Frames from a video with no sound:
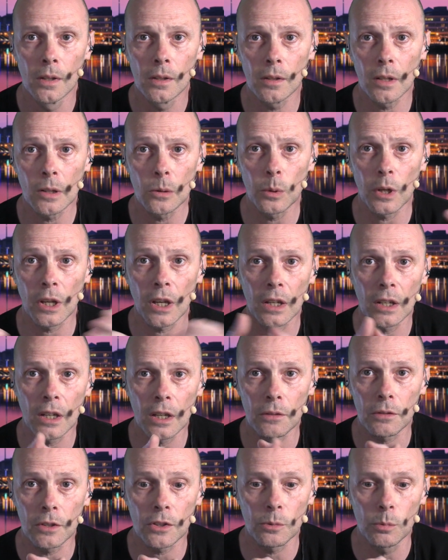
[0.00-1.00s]
now we can
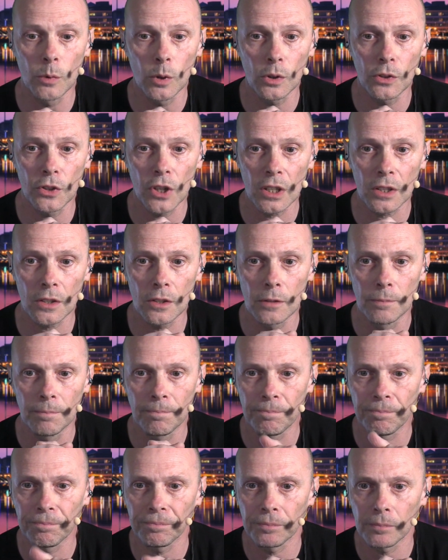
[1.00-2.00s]
have a small chat.
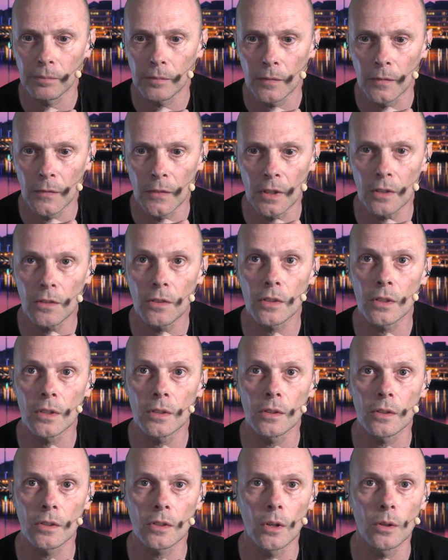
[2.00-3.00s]
That's
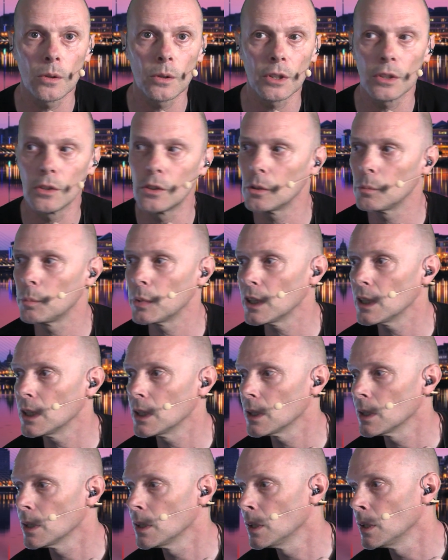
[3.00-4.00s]
it's going to
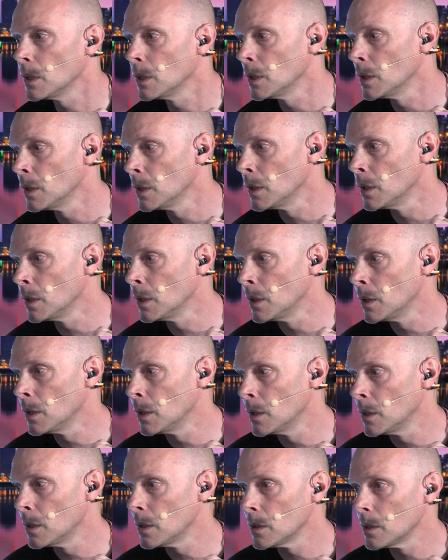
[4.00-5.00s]
be.
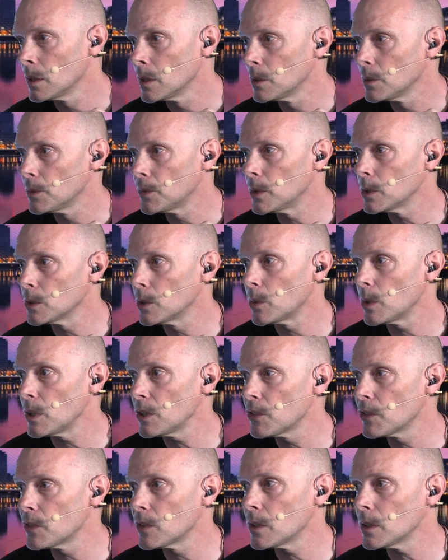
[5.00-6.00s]
For the
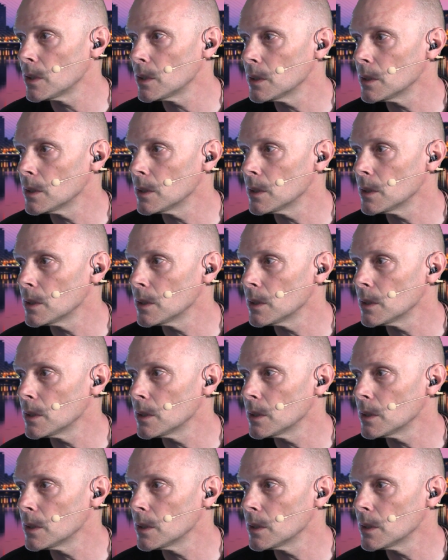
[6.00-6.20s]
rest,